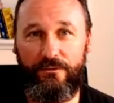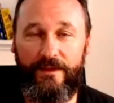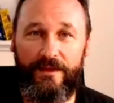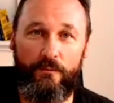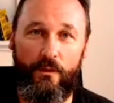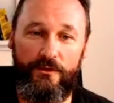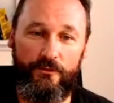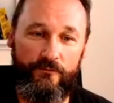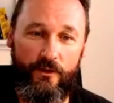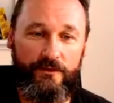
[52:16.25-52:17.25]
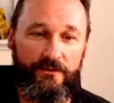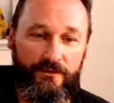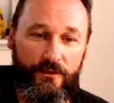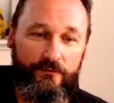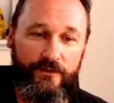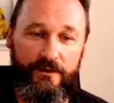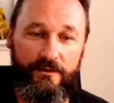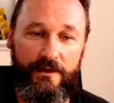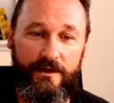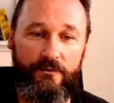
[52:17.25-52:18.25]
And that's why you'll find yourself
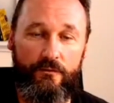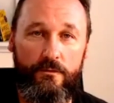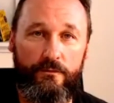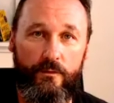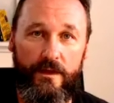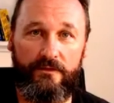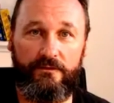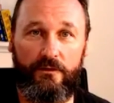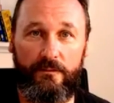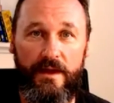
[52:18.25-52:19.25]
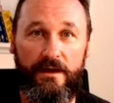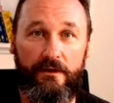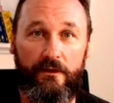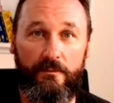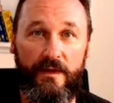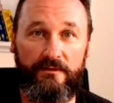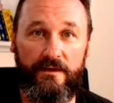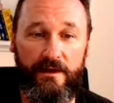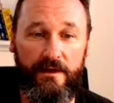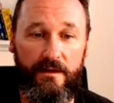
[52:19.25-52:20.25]
in groups where there's a lot of men and a lot of
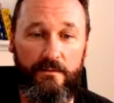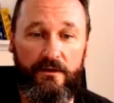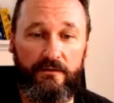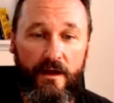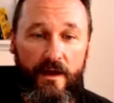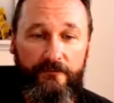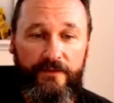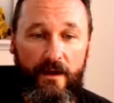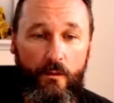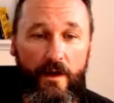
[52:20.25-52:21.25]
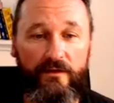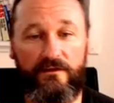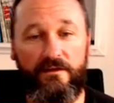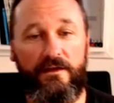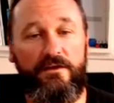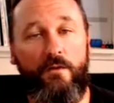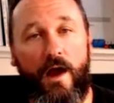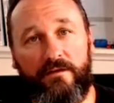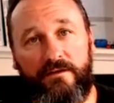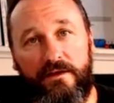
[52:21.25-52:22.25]
masculinity, because that question that you
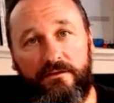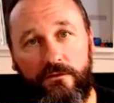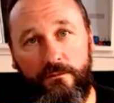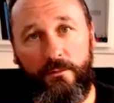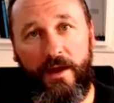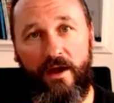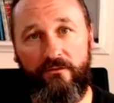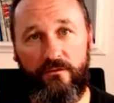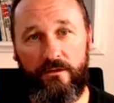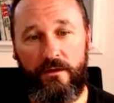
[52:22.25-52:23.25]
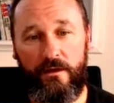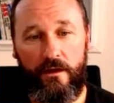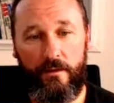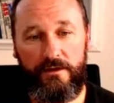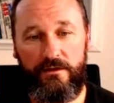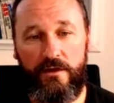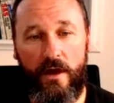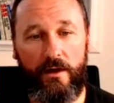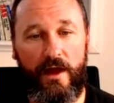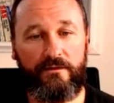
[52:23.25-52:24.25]
asked there is super powerful. I mean, you
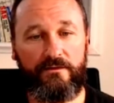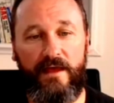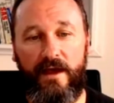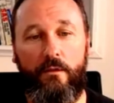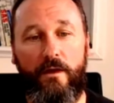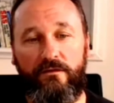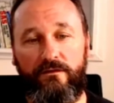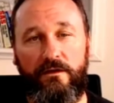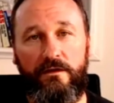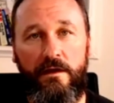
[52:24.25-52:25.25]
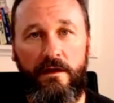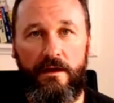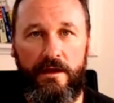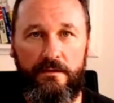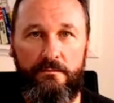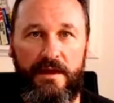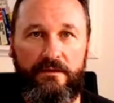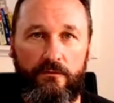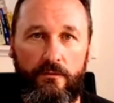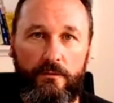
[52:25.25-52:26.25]
go and ask that question in
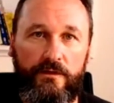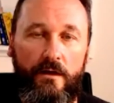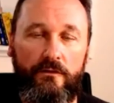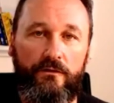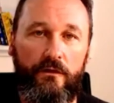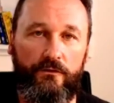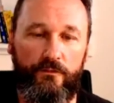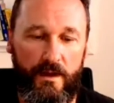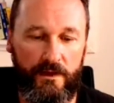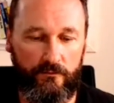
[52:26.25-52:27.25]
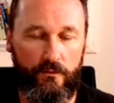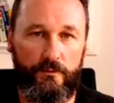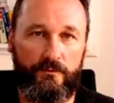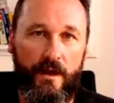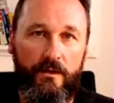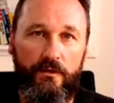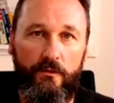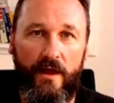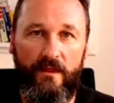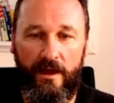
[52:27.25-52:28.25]
men's groups, go and search for men's groups, go into
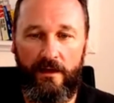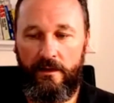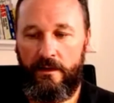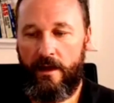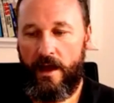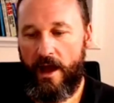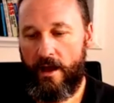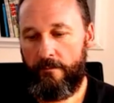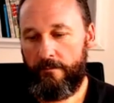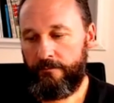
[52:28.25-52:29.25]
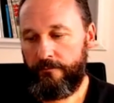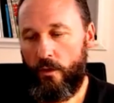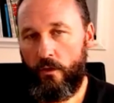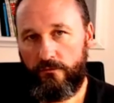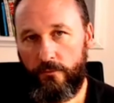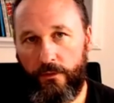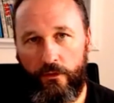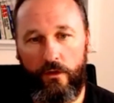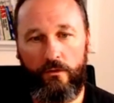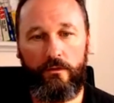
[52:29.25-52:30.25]
other
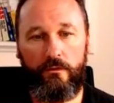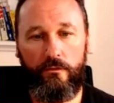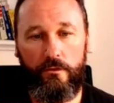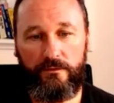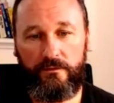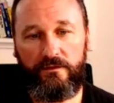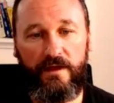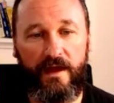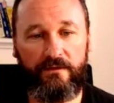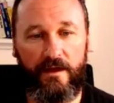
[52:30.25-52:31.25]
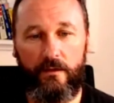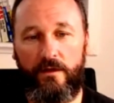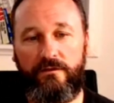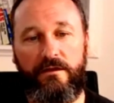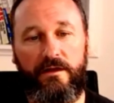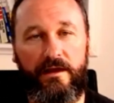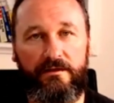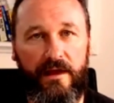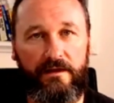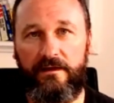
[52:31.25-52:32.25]
entrepreneurial groups and just ask that question and
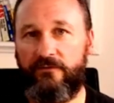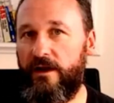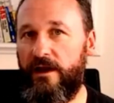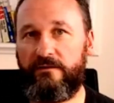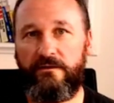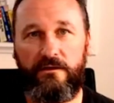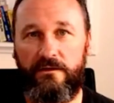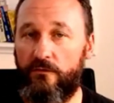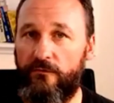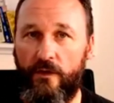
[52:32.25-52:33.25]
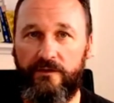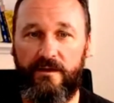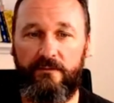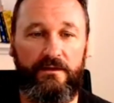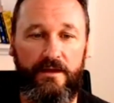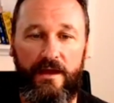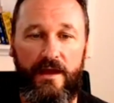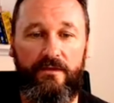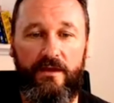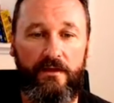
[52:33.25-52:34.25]
get 10 different answers, and you'll find something
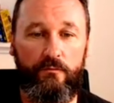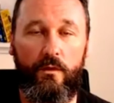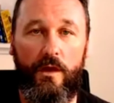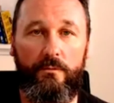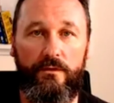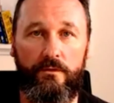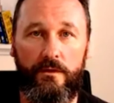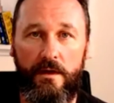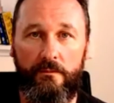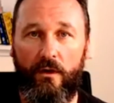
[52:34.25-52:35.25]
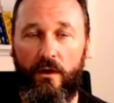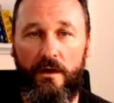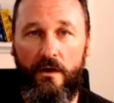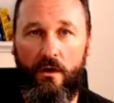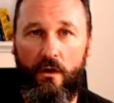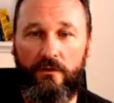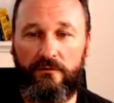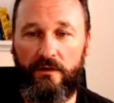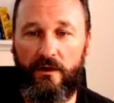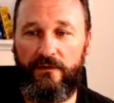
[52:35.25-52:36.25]
there that will help you. But
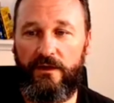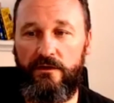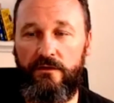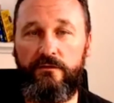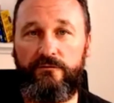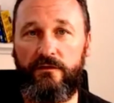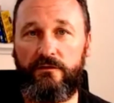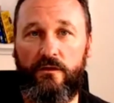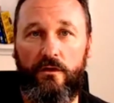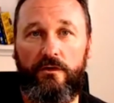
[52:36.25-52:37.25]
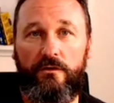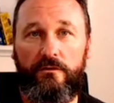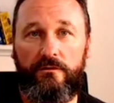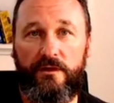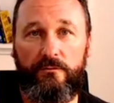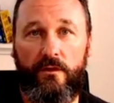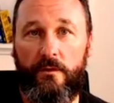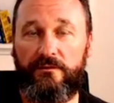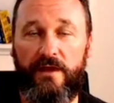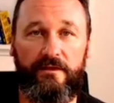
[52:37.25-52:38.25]
honestly, I think you've just got to
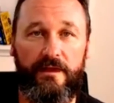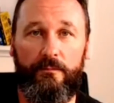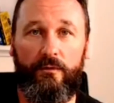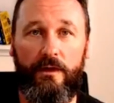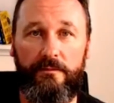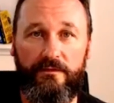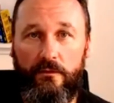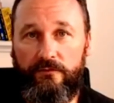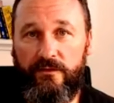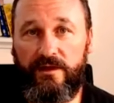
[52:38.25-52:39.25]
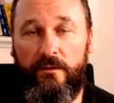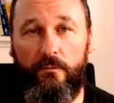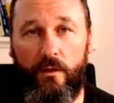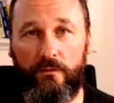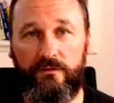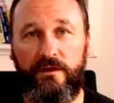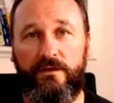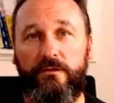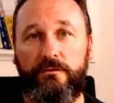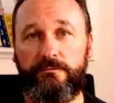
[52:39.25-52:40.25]
sometimes take that ball up yourself. What else do you
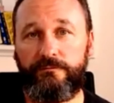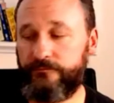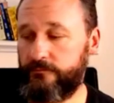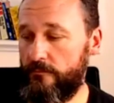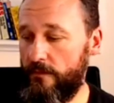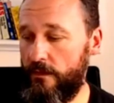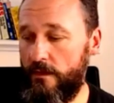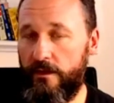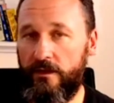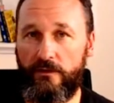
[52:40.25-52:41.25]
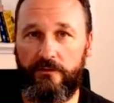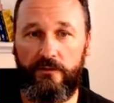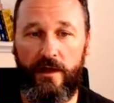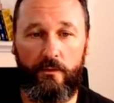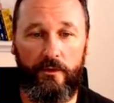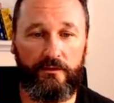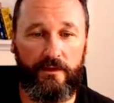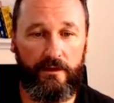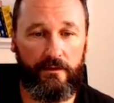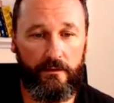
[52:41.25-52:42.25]
do? You got to do that work
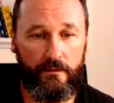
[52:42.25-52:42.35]
there.